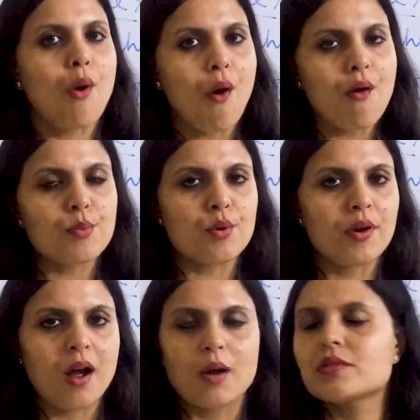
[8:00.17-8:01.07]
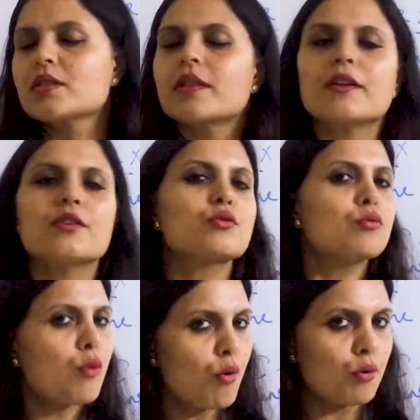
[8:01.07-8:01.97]
wrong pronouns. There is
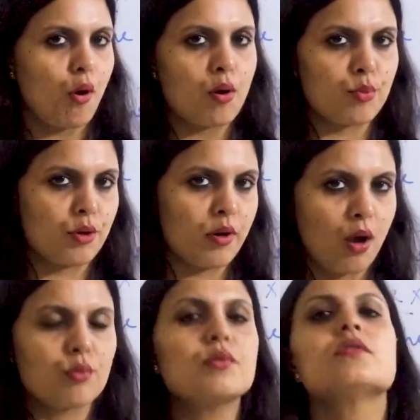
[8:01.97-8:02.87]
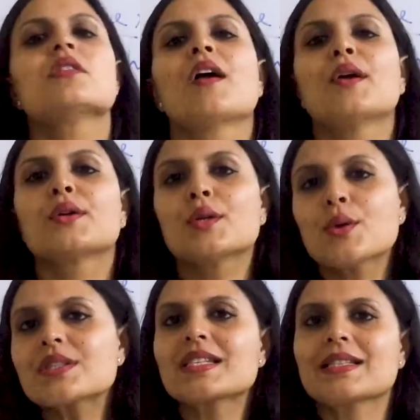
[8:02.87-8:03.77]
no wrong pronoun
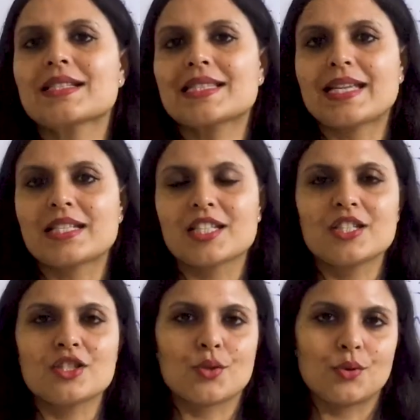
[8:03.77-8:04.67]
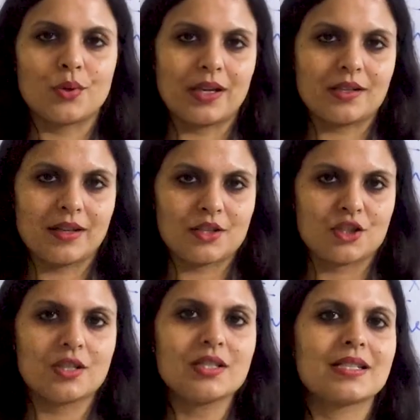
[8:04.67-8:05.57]
used in this sentence, so you can
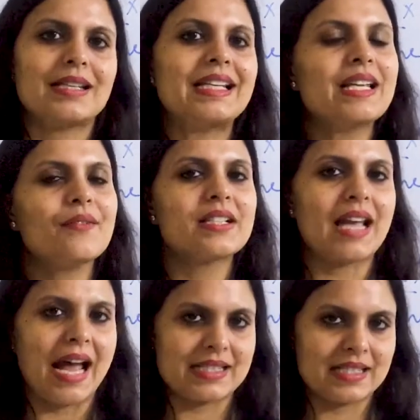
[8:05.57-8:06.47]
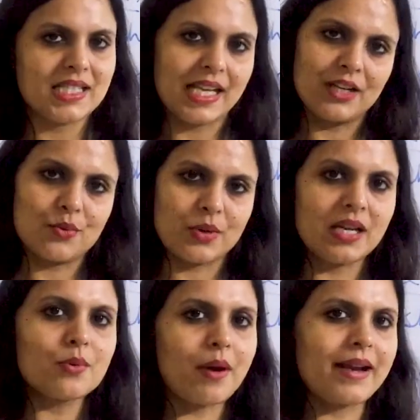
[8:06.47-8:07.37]
just leave it as is and
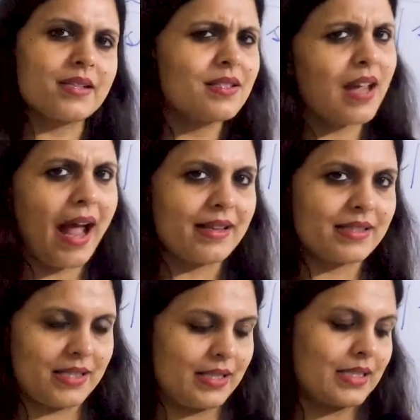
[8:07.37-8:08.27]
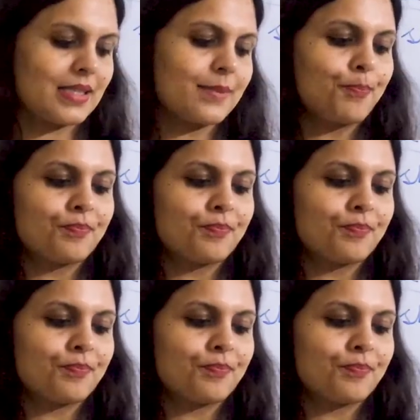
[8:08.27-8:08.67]
rewrite it as it is.